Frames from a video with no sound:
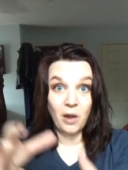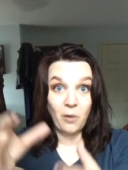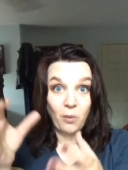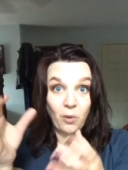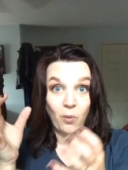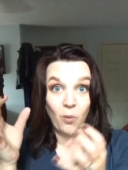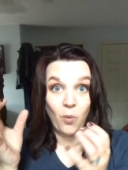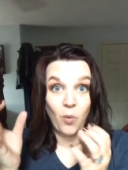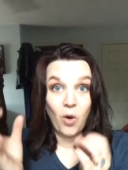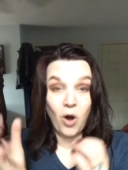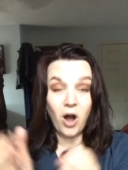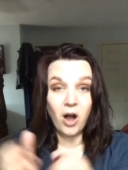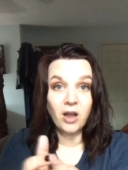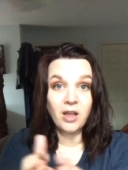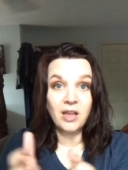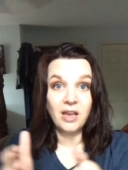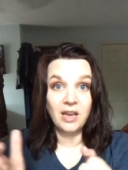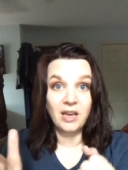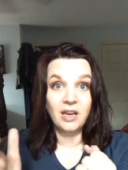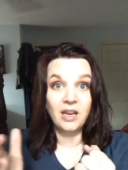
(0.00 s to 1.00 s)
They were
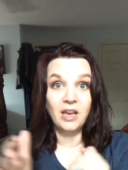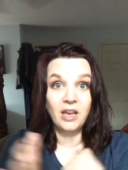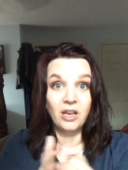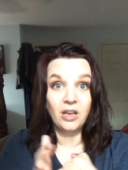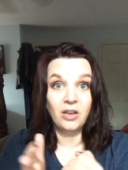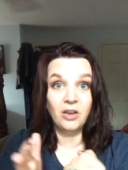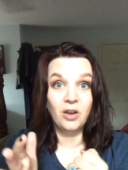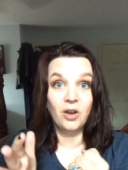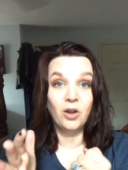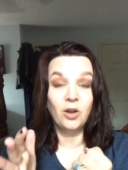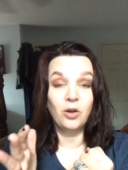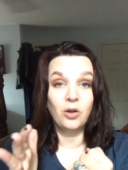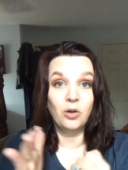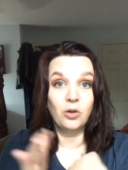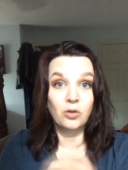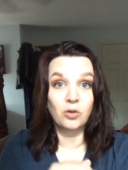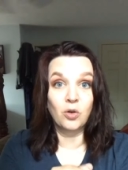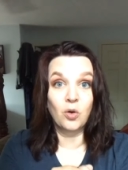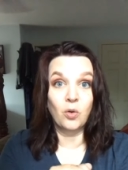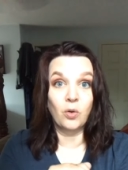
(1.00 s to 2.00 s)
walking in
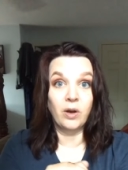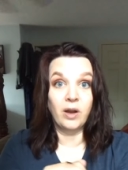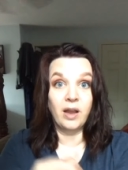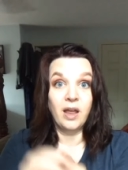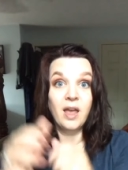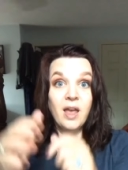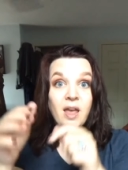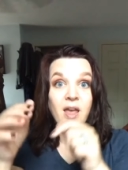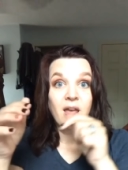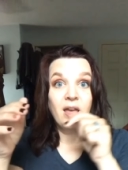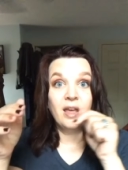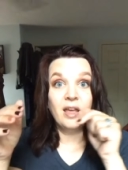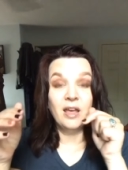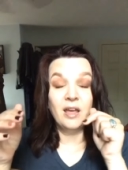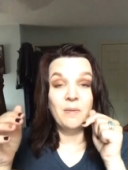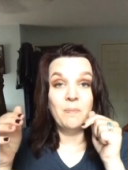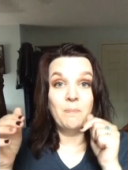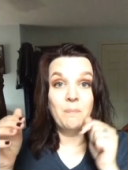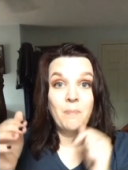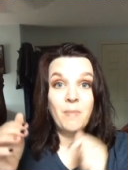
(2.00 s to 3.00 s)
glory.
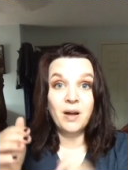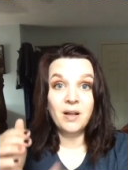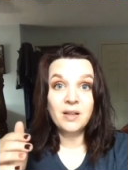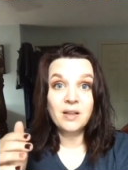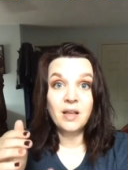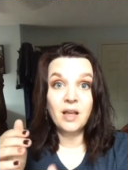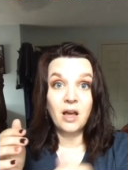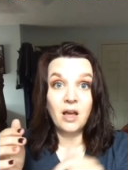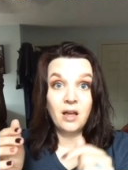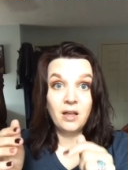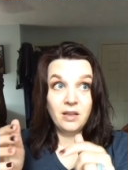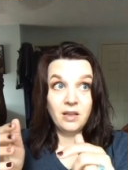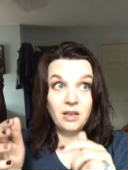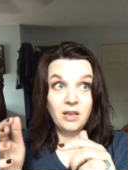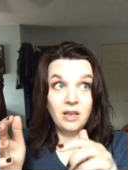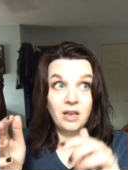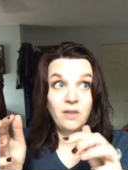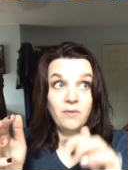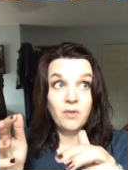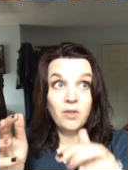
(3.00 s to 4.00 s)
And
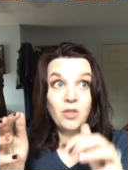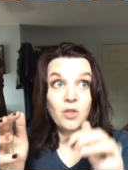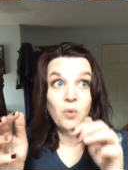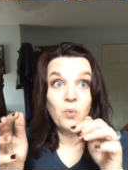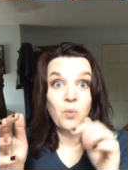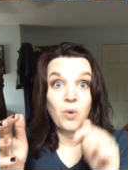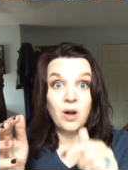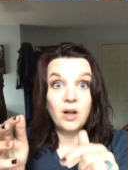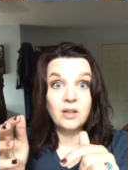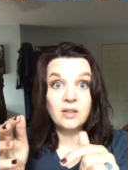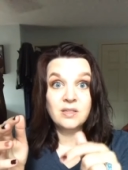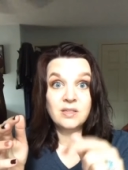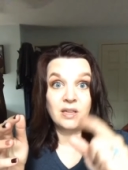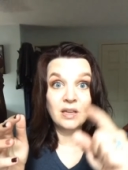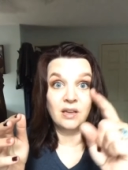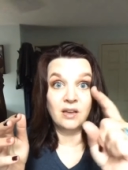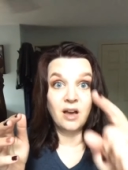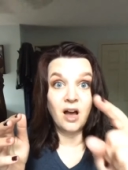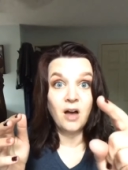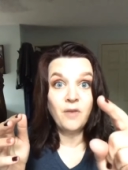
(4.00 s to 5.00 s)
even the ones
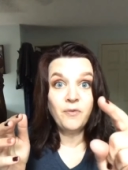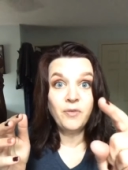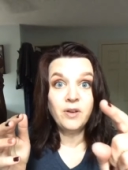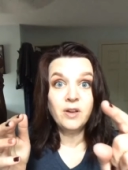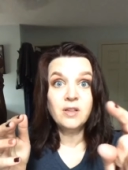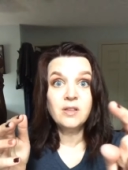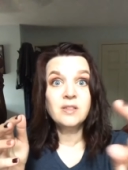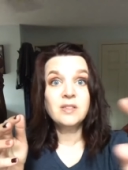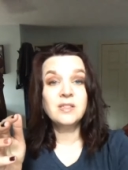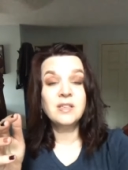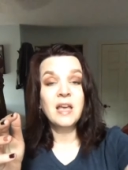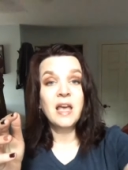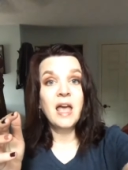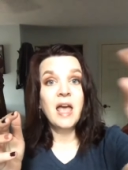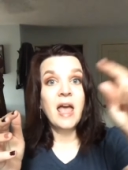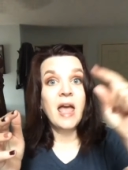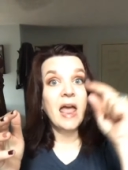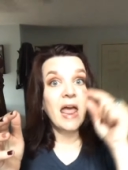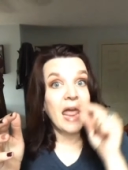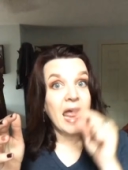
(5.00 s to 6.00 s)
in confidence
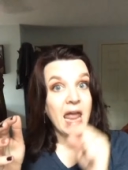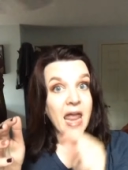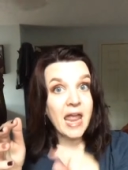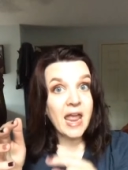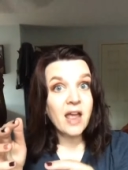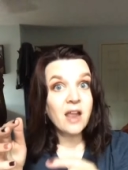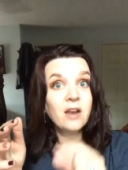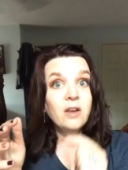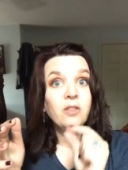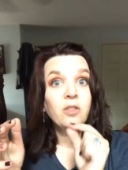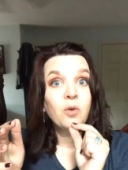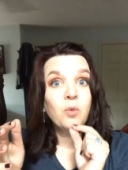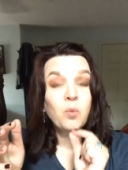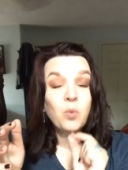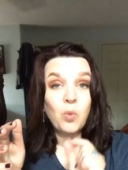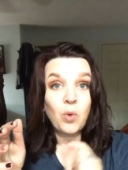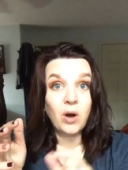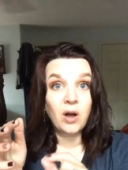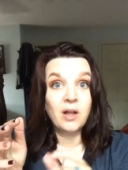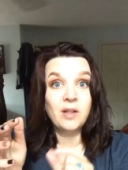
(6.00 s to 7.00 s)
and the
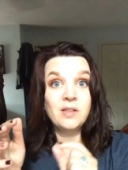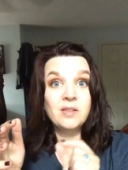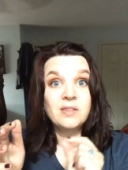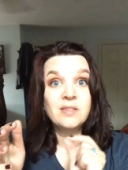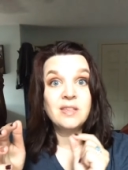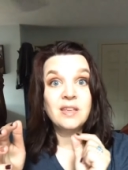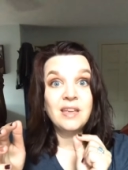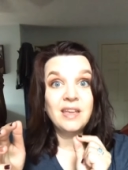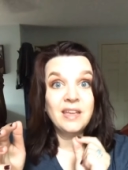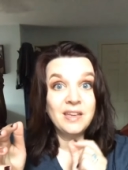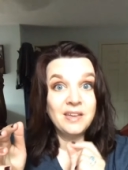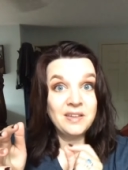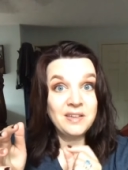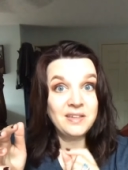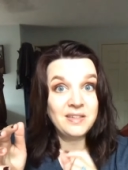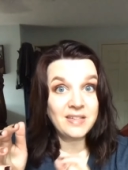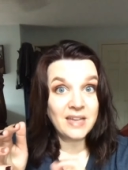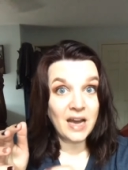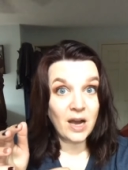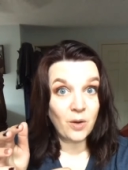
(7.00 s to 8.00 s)
ones
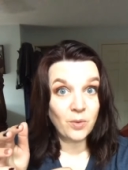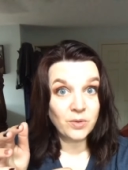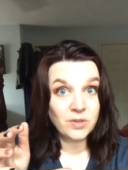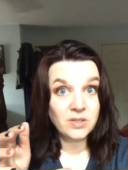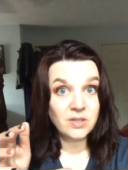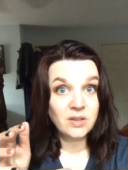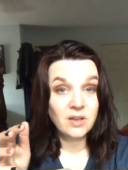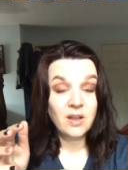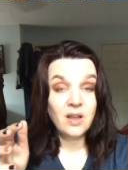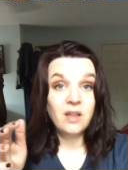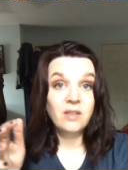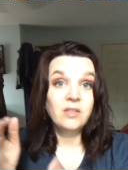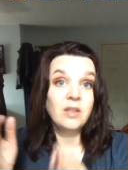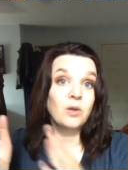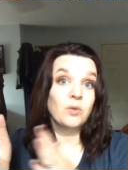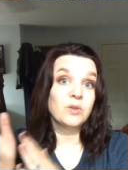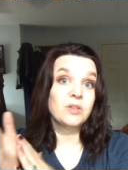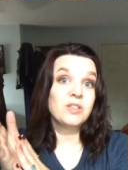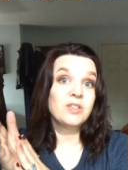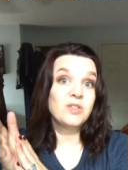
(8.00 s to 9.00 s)
in doubt.
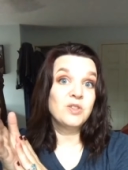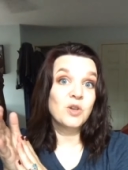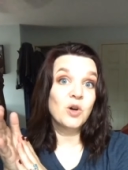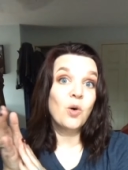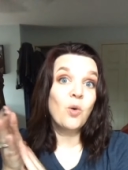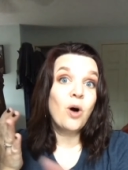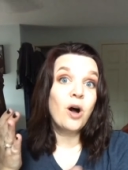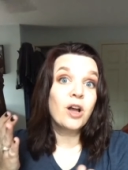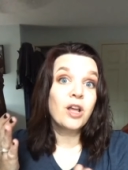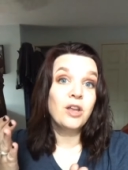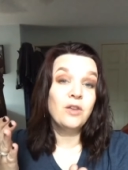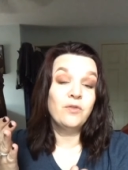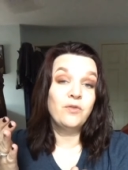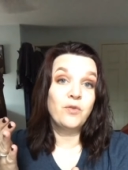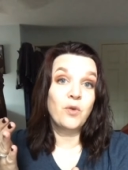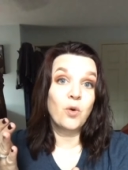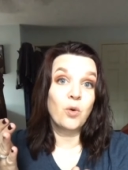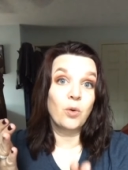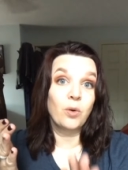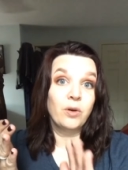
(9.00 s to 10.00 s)
They were still walking
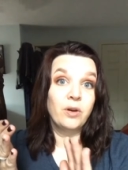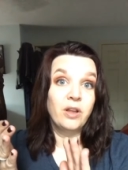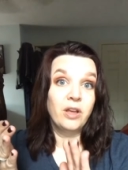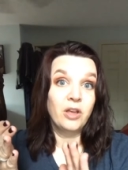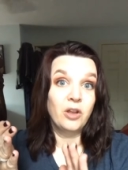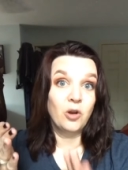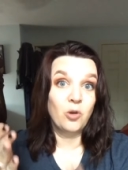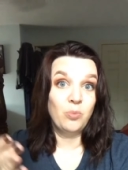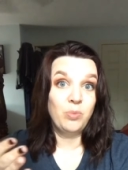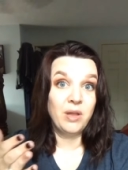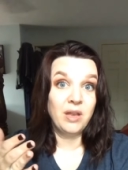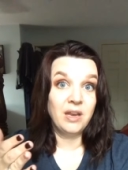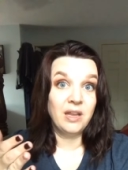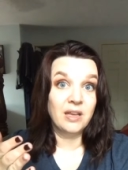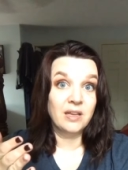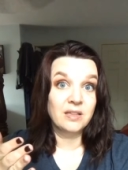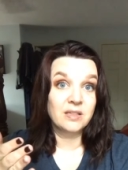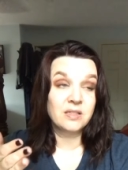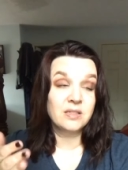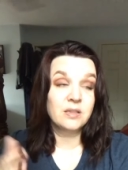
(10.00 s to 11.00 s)
forward in
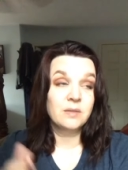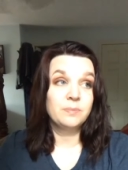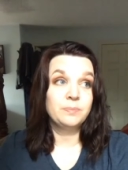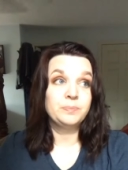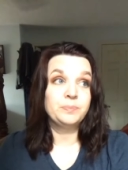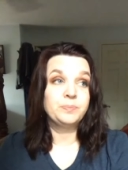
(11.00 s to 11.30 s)
obedience.